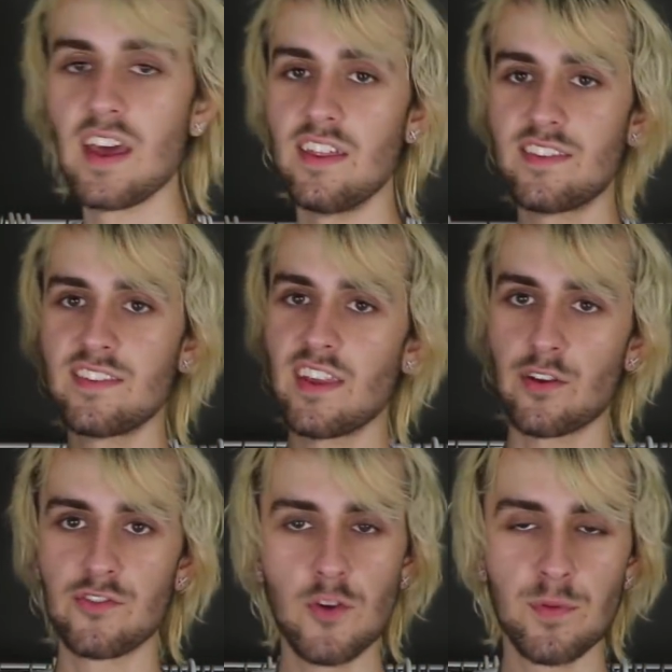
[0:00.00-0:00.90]
This is like
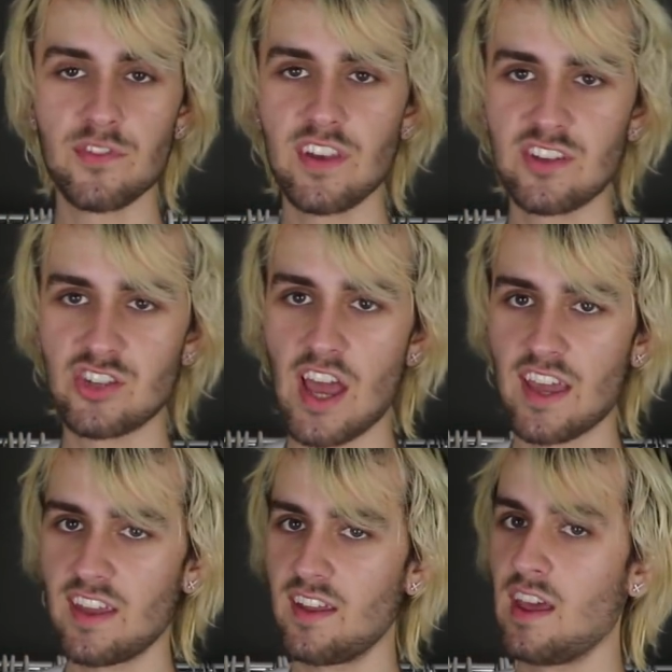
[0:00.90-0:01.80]
a super sick
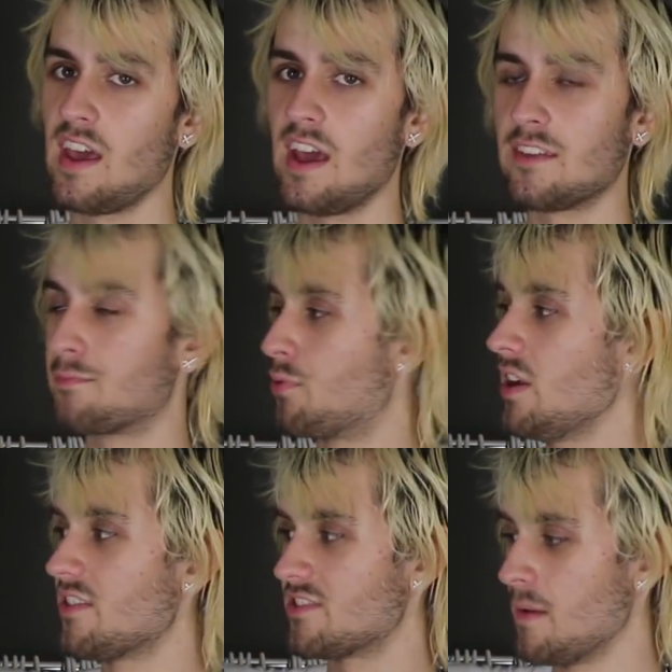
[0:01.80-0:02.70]
jacket. It's
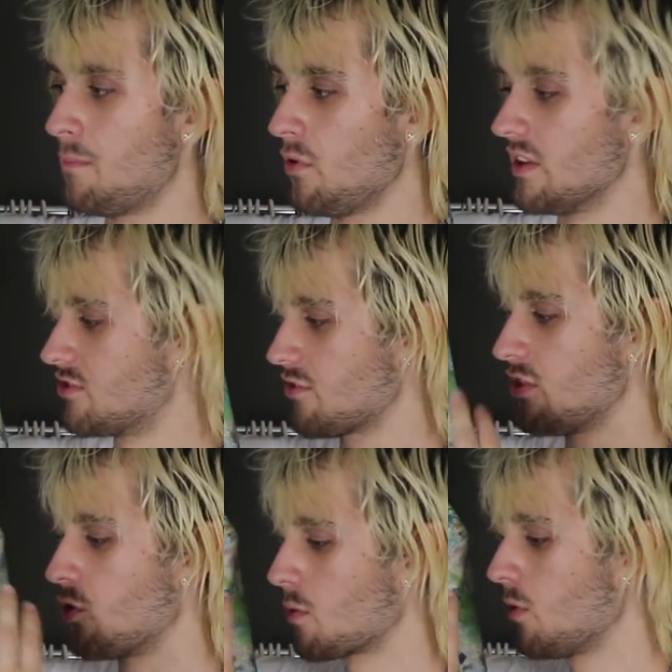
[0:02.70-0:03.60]
pretty simple. It's just
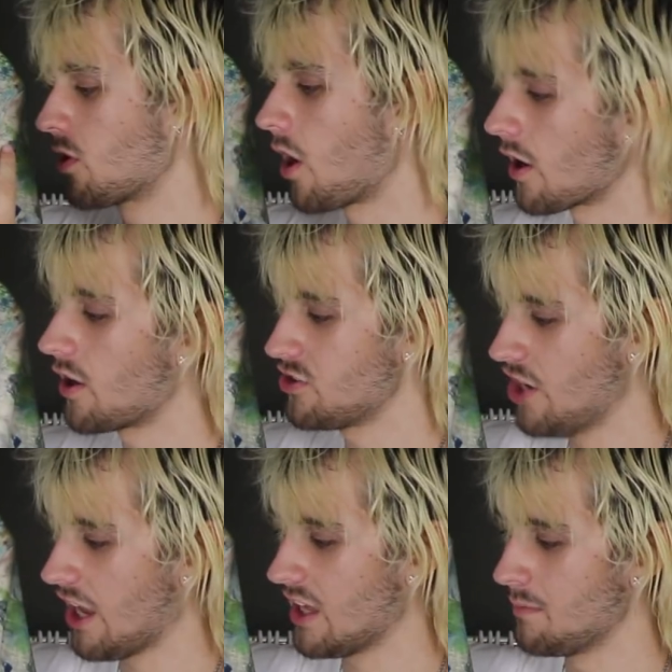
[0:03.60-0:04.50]
a normal Carhartt
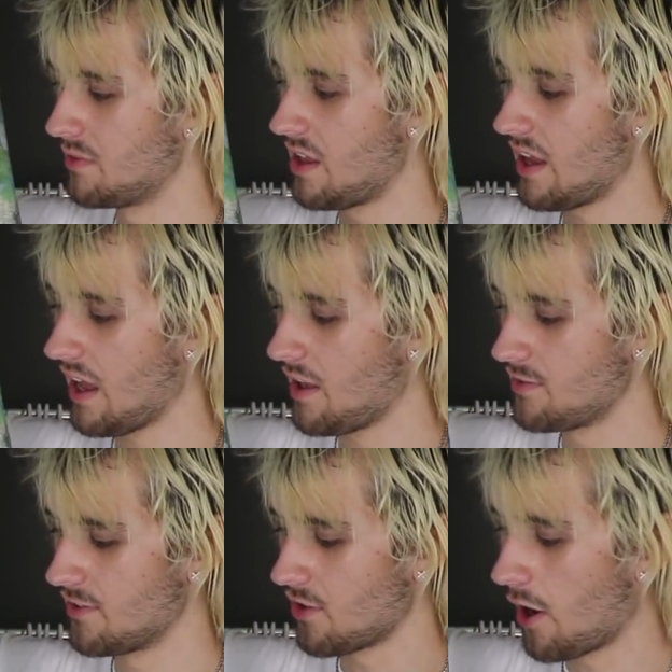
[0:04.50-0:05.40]
jacket, but then it
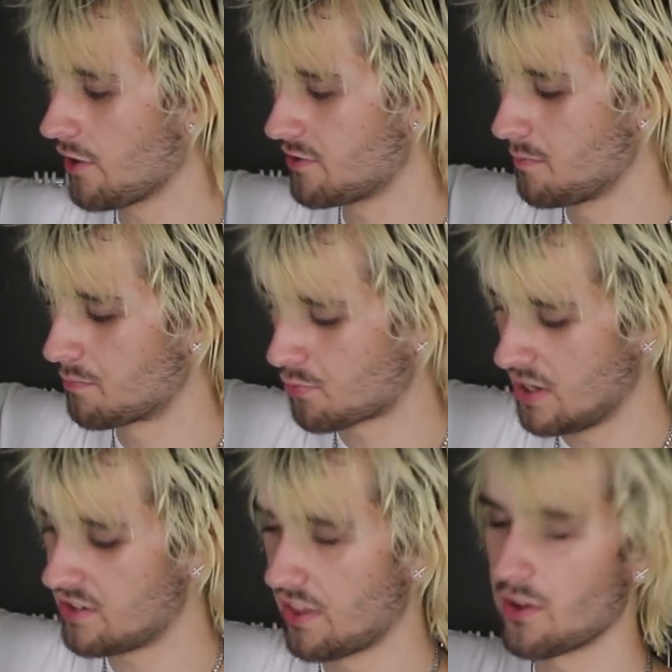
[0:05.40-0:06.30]
has this awesome
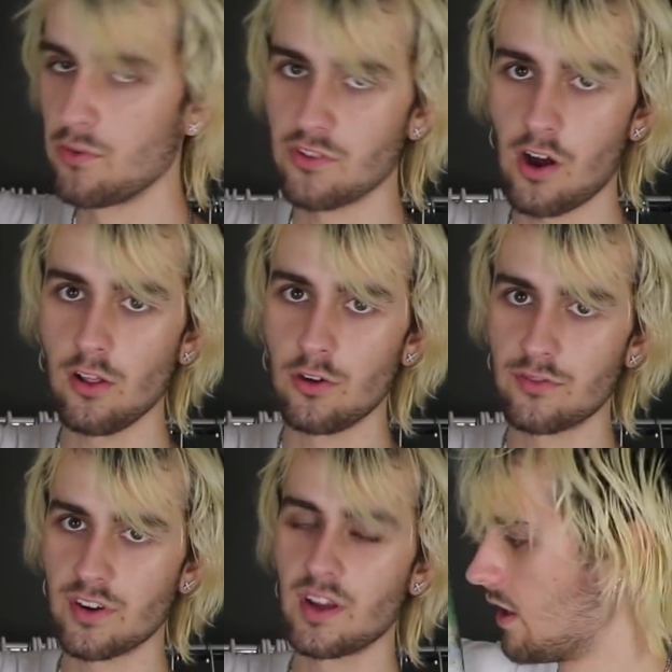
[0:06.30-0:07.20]
print that goes all
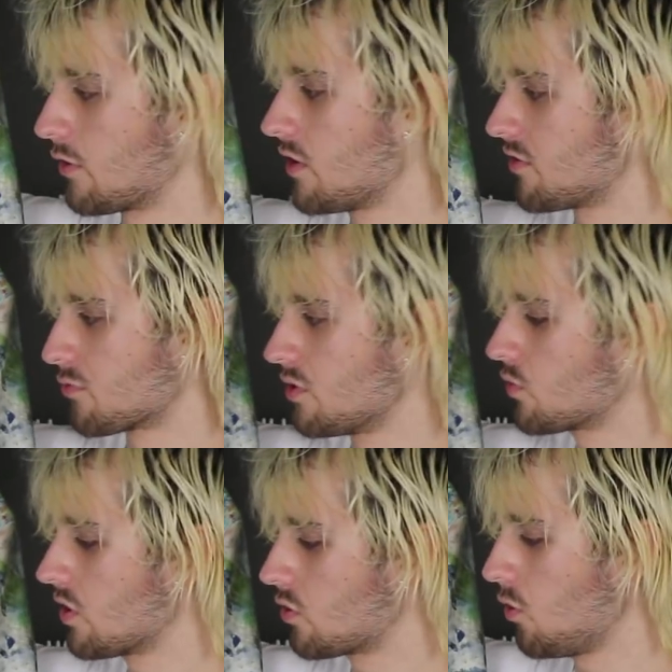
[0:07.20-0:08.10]
over. It creates this really,
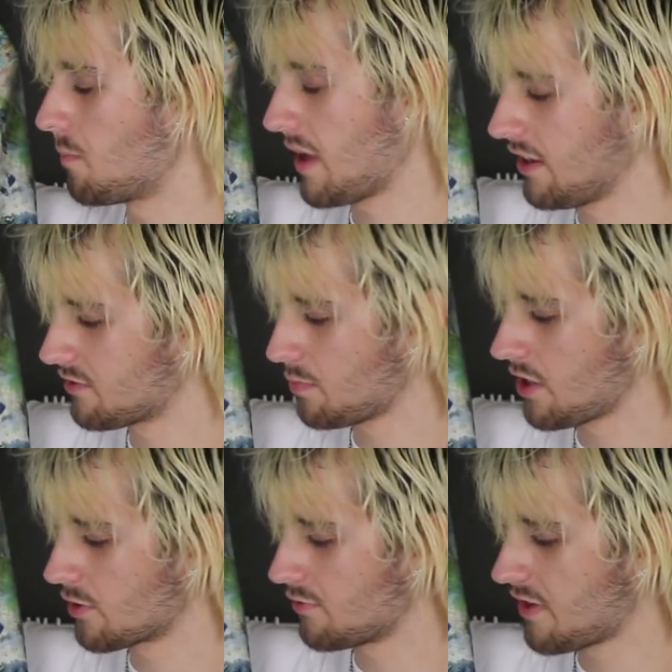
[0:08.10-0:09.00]
really cool paint
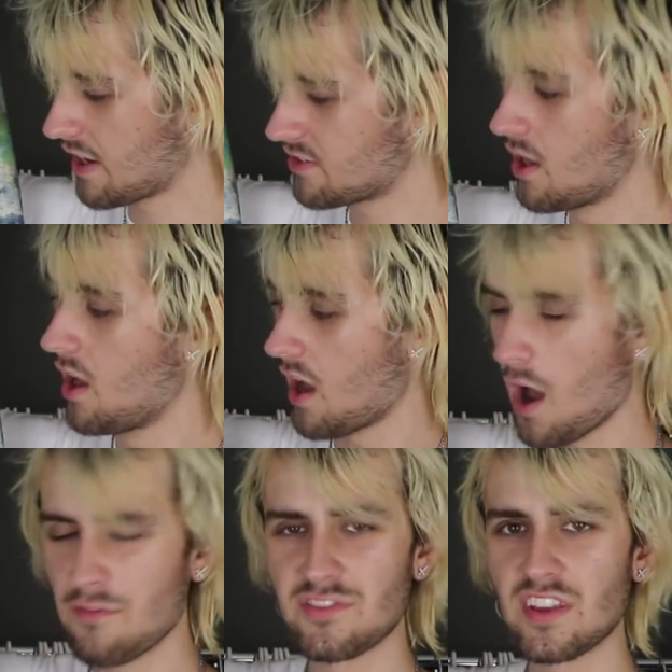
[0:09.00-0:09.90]
splatter effect.
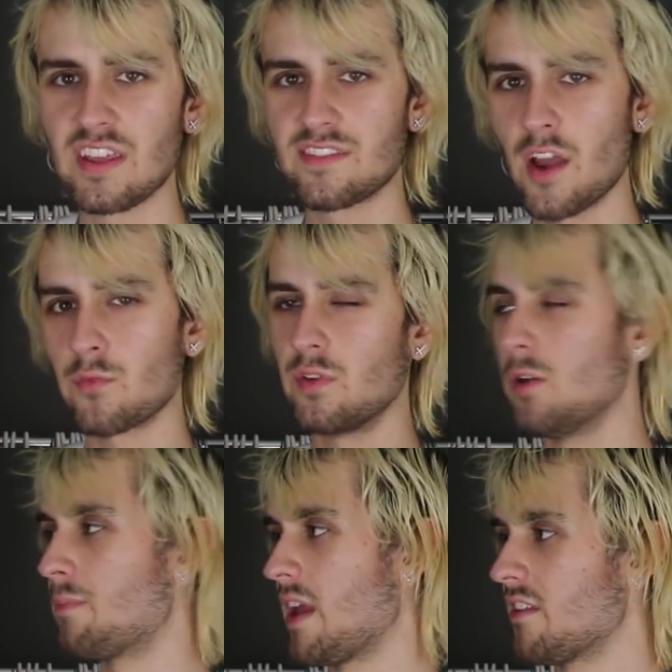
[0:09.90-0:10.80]
Obviously, it's not
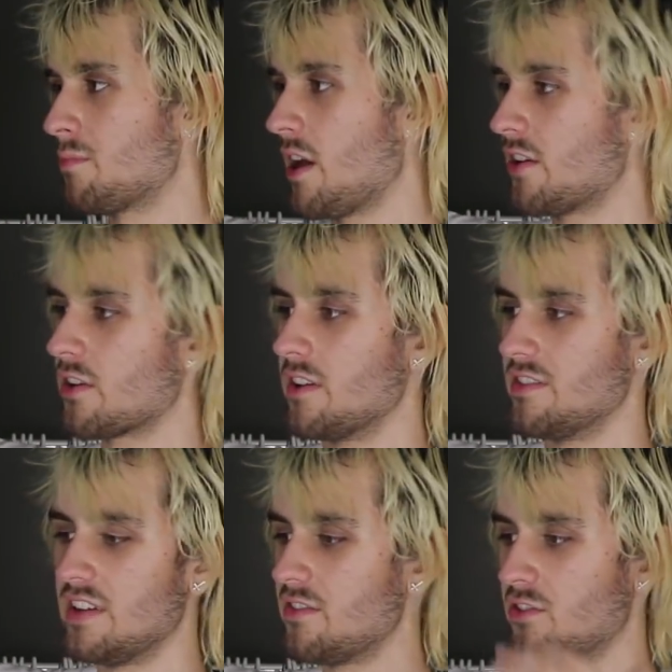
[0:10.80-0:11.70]
real paint splatter
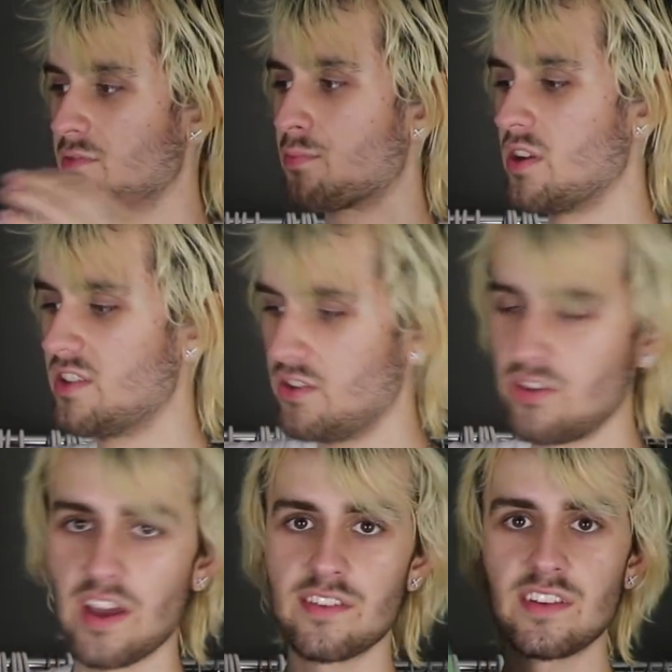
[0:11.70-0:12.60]
because it is just printed.
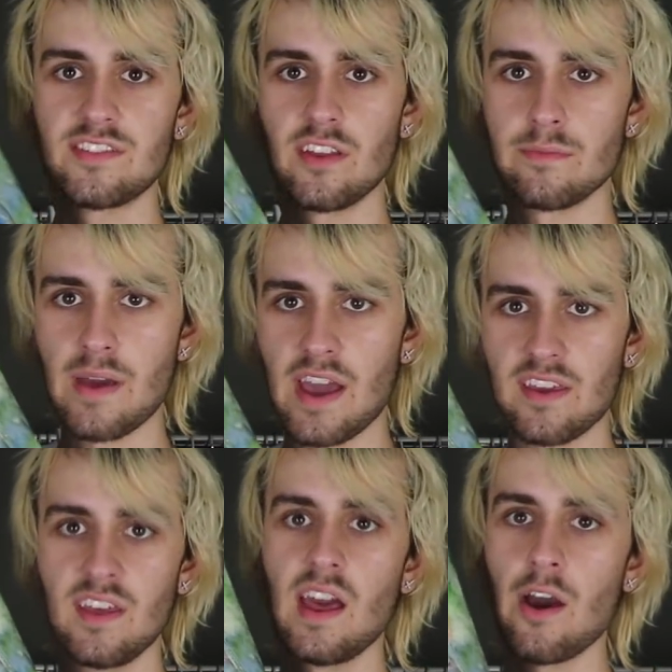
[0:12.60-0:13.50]
You guys can see on the
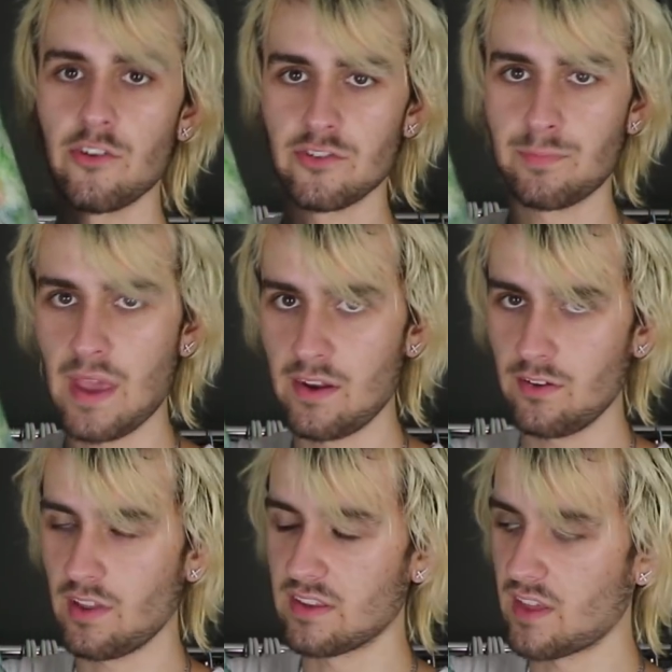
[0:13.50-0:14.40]
back how it's
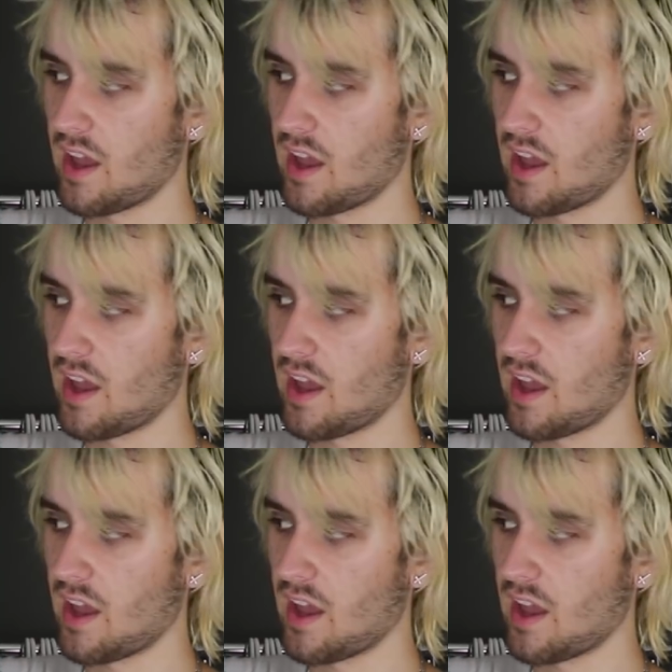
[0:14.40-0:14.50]
paneled like